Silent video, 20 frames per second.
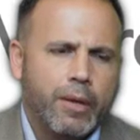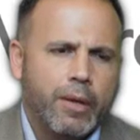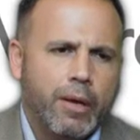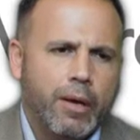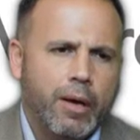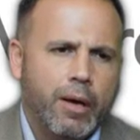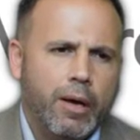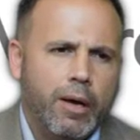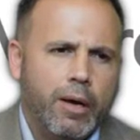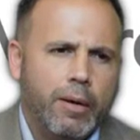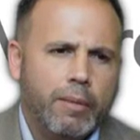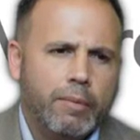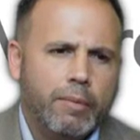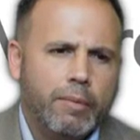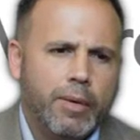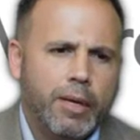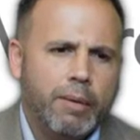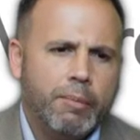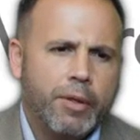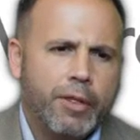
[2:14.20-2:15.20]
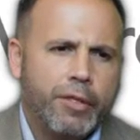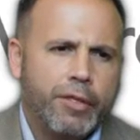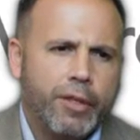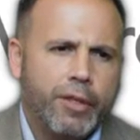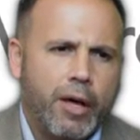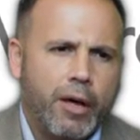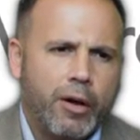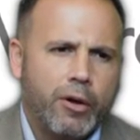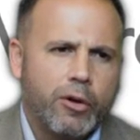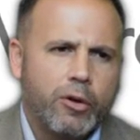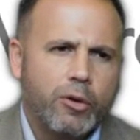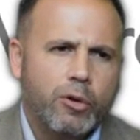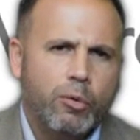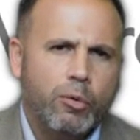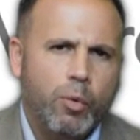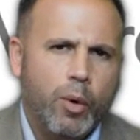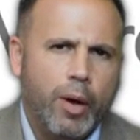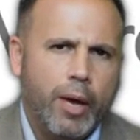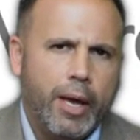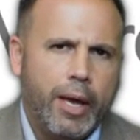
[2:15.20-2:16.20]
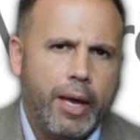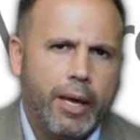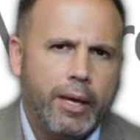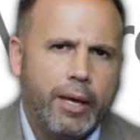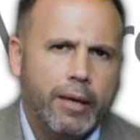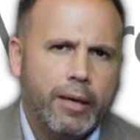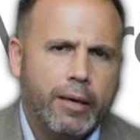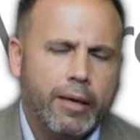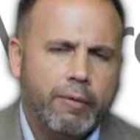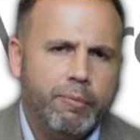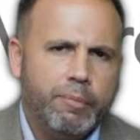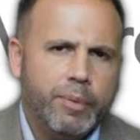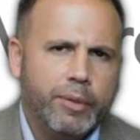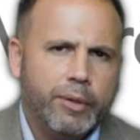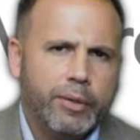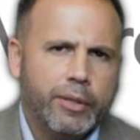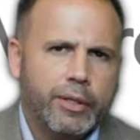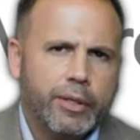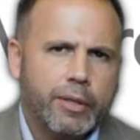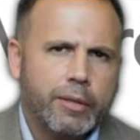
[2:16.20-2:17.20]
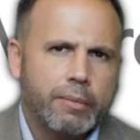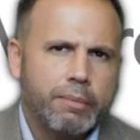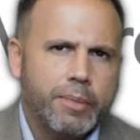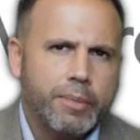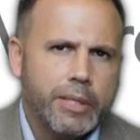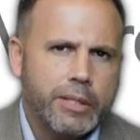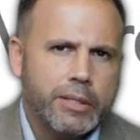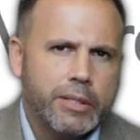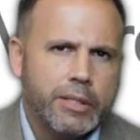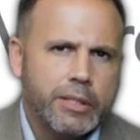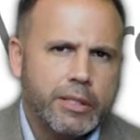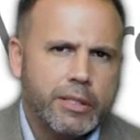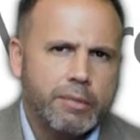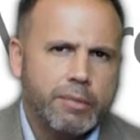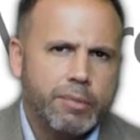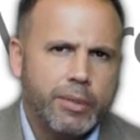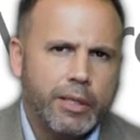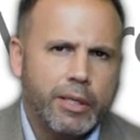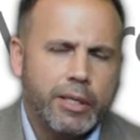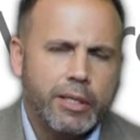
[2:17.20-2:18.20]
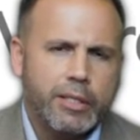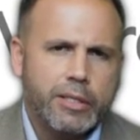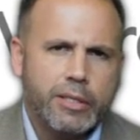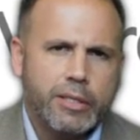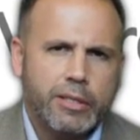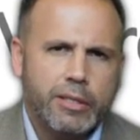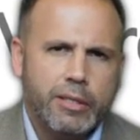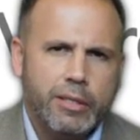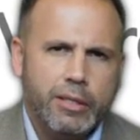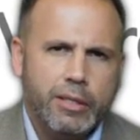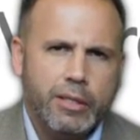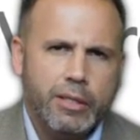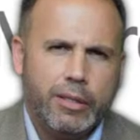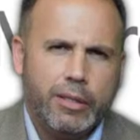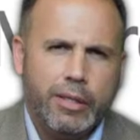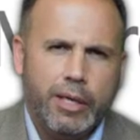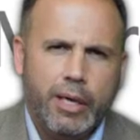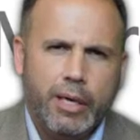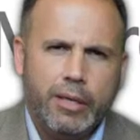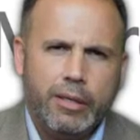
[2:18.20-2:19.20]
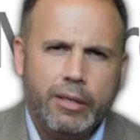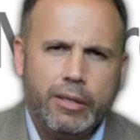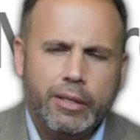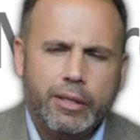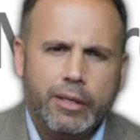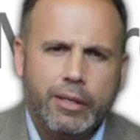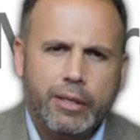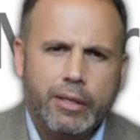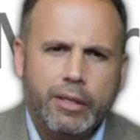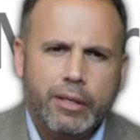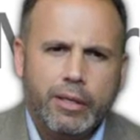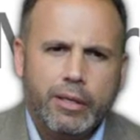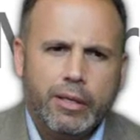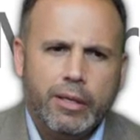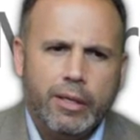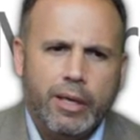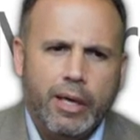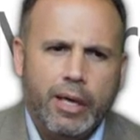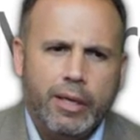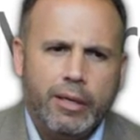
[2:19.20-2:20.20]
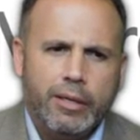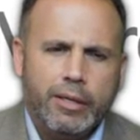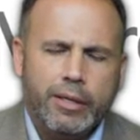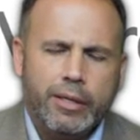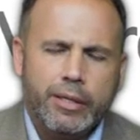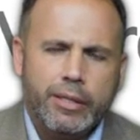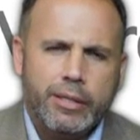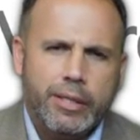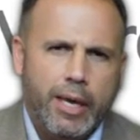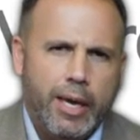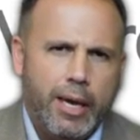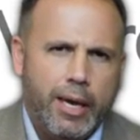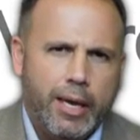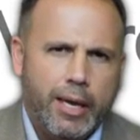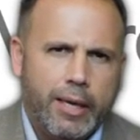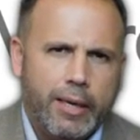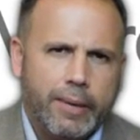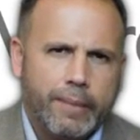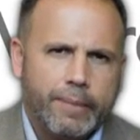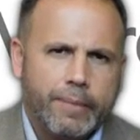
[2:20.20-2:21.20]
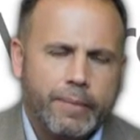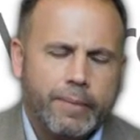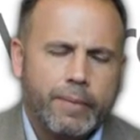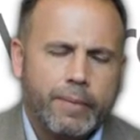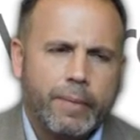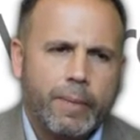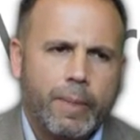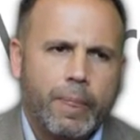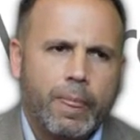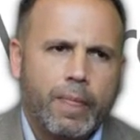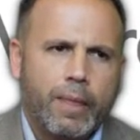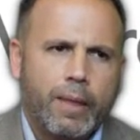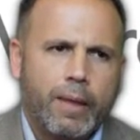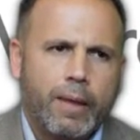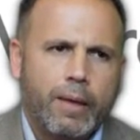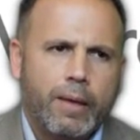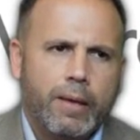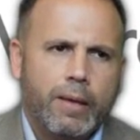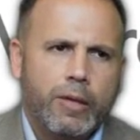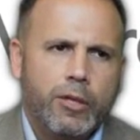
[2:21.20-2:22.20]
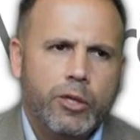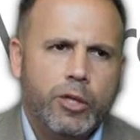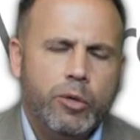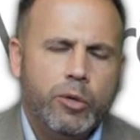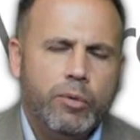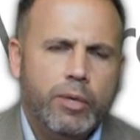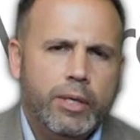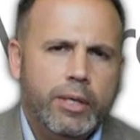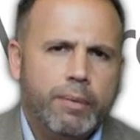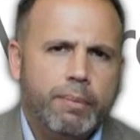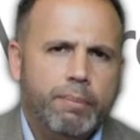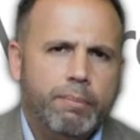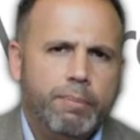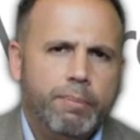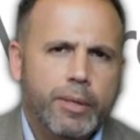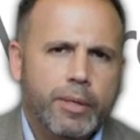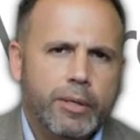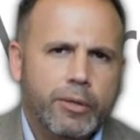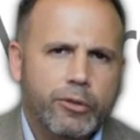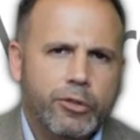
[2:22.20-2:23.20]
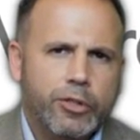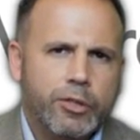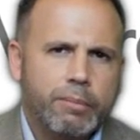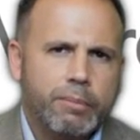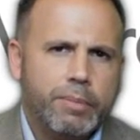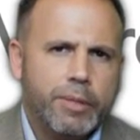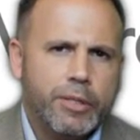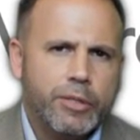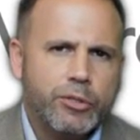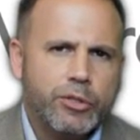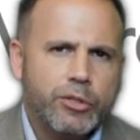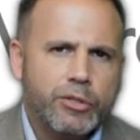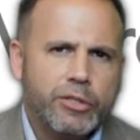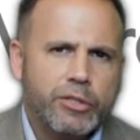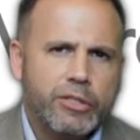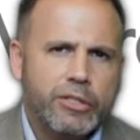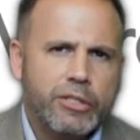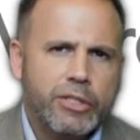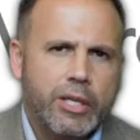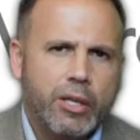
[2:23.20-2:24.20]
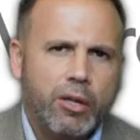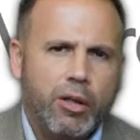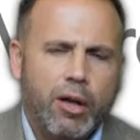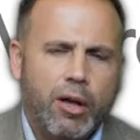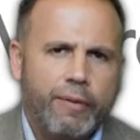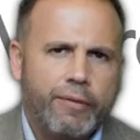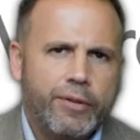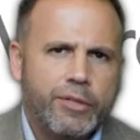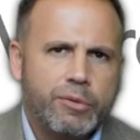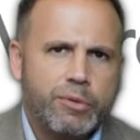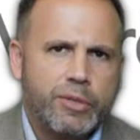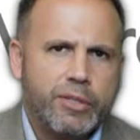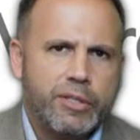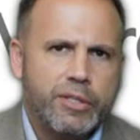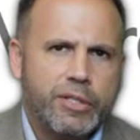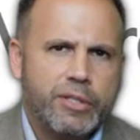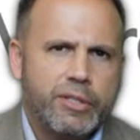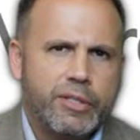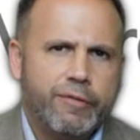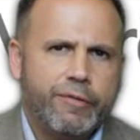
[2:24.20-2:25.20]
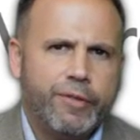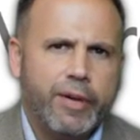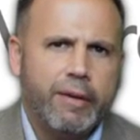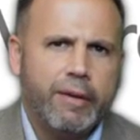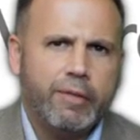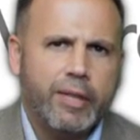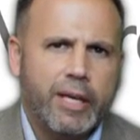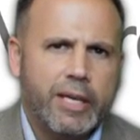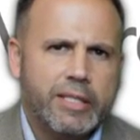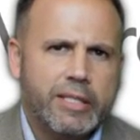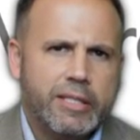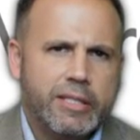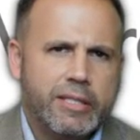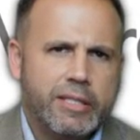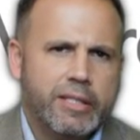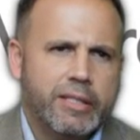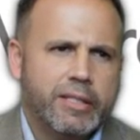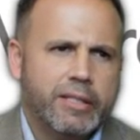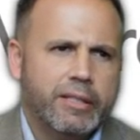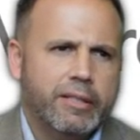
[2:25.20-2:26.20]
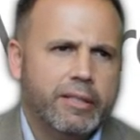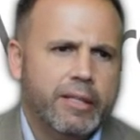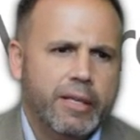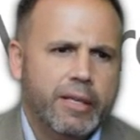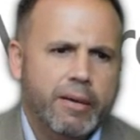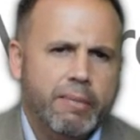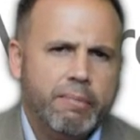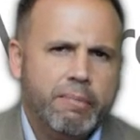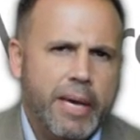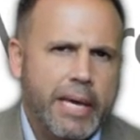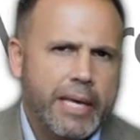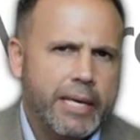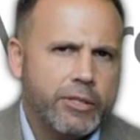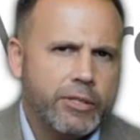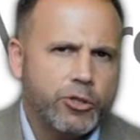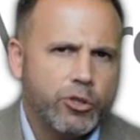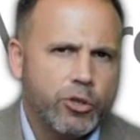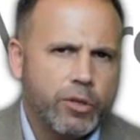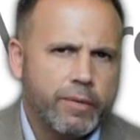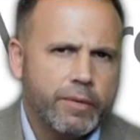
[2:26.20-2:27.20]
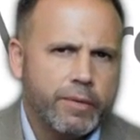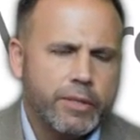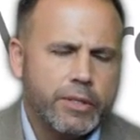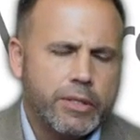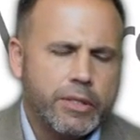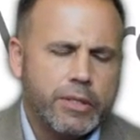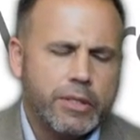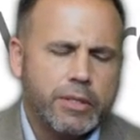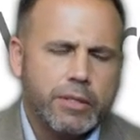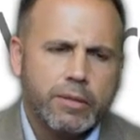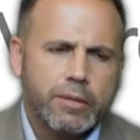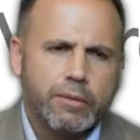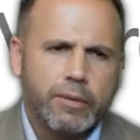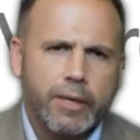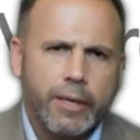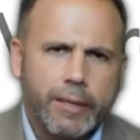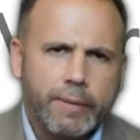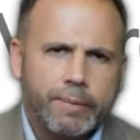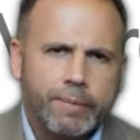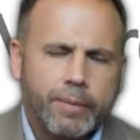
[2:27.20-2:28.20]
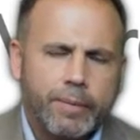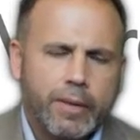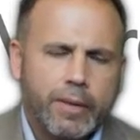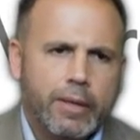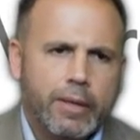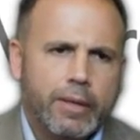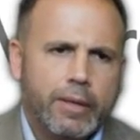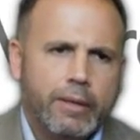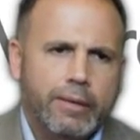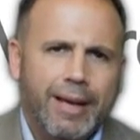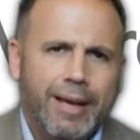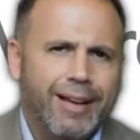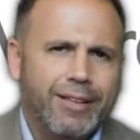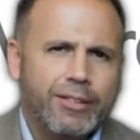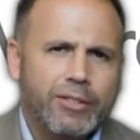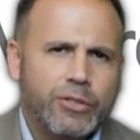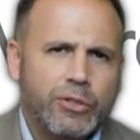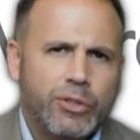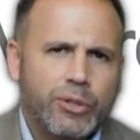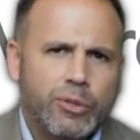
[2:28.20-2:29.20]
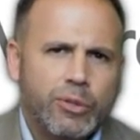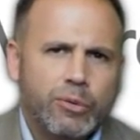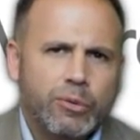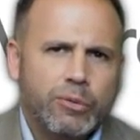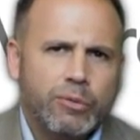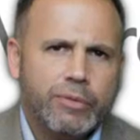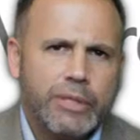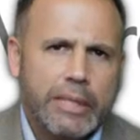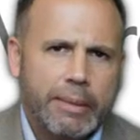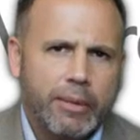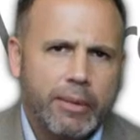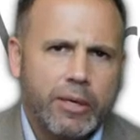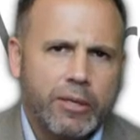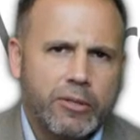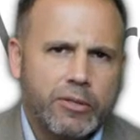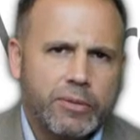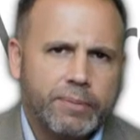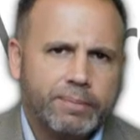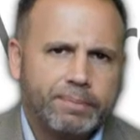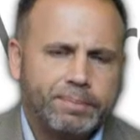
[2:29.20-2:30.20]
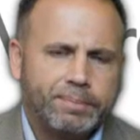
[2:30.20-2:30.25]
a methodical way of building your business. Because at the end of the day, you need to build your business and sell Office 365 licensing and managed services, right? Not just do seminars.